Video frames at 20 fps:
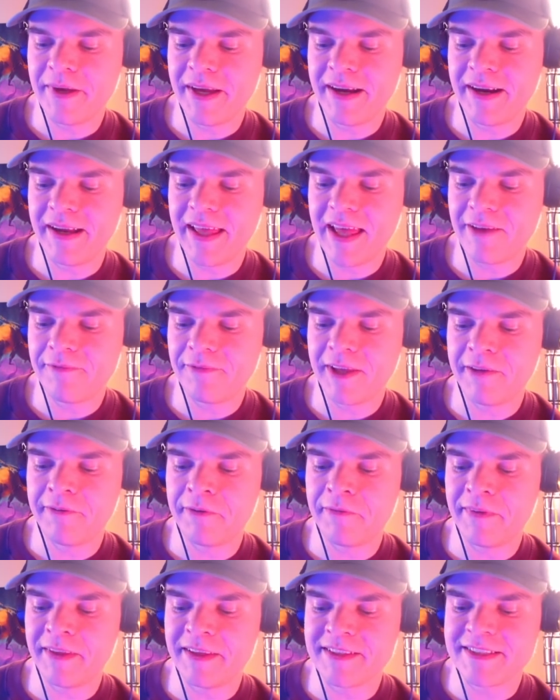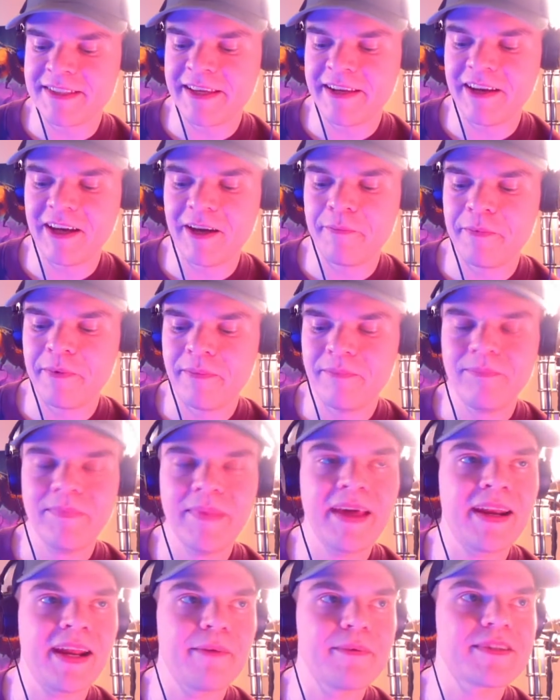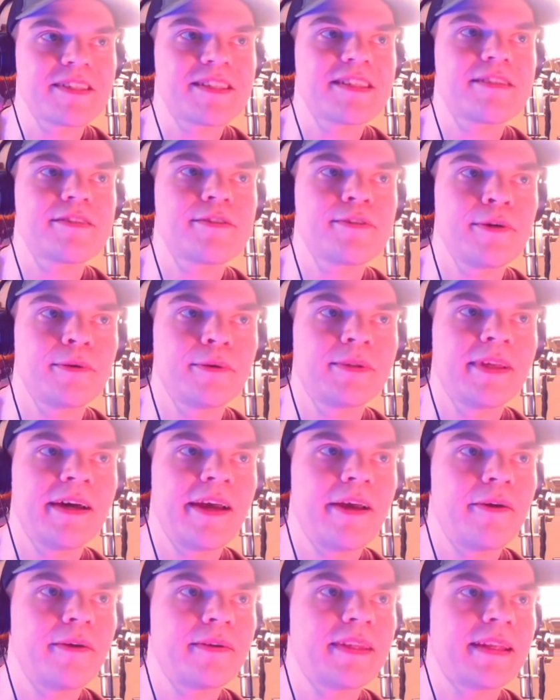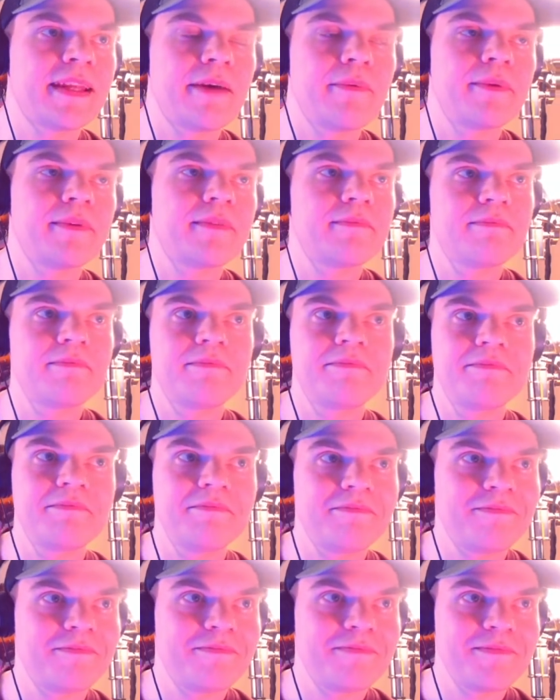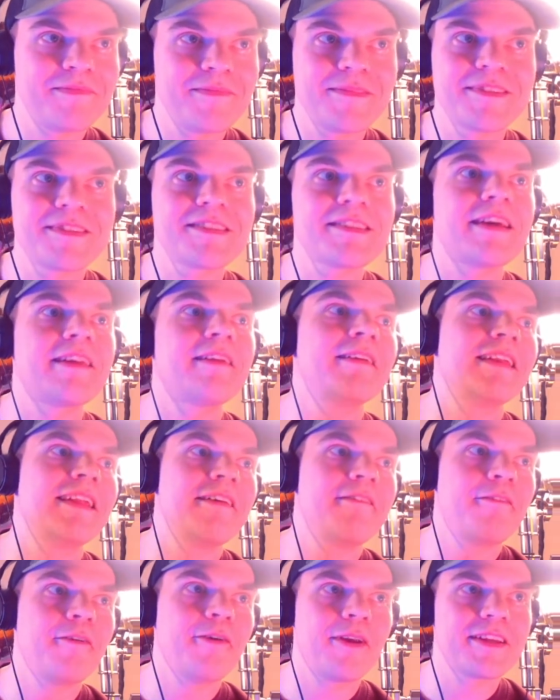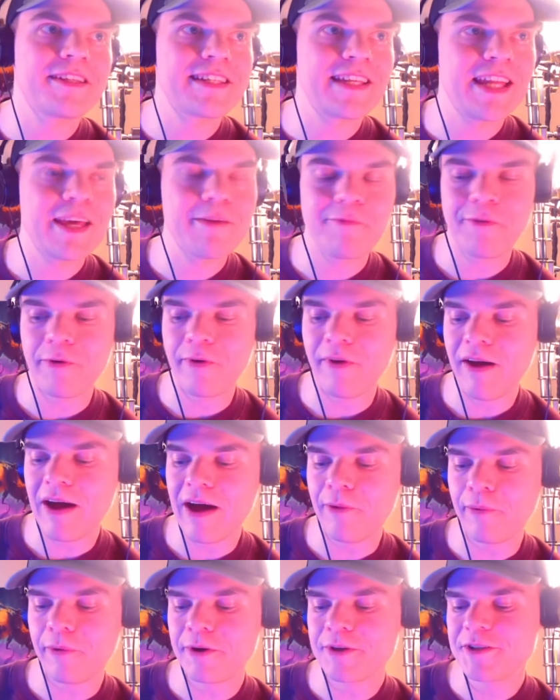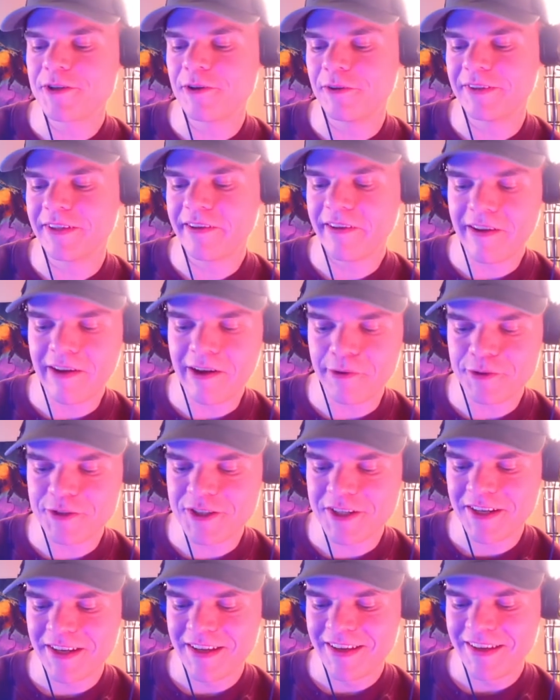and I have everything set up, and I was just so tired that I would suddenly fall asleep for hours on the couch,